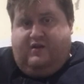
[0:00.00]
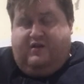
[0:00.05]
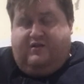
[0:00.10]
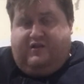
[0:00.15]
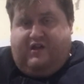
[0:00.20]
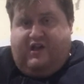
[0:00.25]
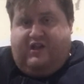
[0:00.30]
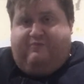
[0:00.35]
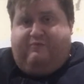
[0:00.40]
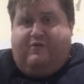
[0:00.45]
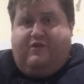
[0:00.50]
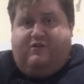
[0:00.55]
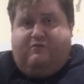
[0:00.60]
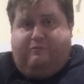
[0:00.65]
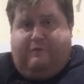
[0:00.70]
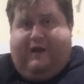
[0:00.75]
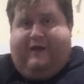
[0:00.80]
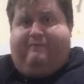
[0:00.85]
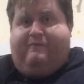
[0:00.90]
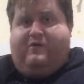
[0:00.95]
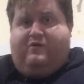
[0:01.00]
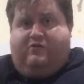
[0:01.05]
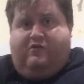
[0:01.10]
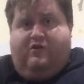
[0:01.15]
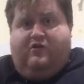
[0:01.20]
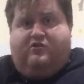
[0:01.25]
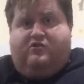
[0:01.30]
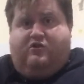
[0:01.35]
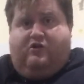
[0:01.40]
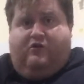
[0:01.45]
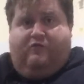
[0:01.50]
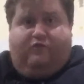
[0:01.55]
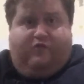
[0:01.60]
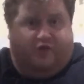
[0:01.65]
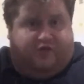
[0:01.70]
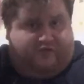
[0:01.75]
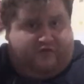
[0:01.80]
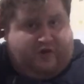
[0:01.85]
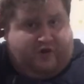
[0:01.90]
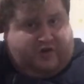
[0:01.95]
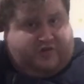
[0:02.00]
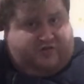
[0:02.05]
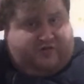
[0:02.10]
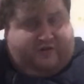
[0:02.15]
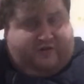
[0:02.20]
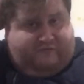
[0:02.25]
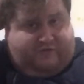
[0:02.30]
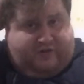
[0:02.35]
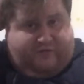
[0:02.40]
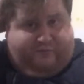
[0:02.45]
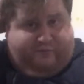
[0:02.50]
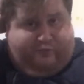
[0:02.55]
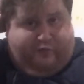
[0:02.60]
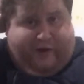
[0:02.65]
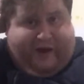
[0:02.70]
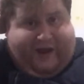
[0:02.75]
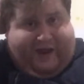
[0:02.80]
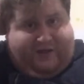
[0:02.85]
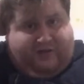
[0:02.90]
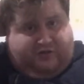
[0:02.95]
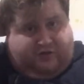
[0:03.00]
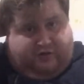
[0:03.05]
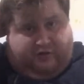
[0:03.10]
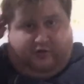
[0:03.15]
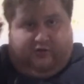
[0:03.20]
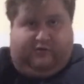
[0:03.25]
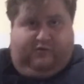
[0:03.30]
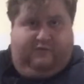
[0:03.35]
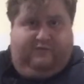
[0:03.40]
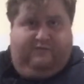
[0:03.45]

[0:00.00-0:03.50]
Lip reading: This was when YouTube was brand new.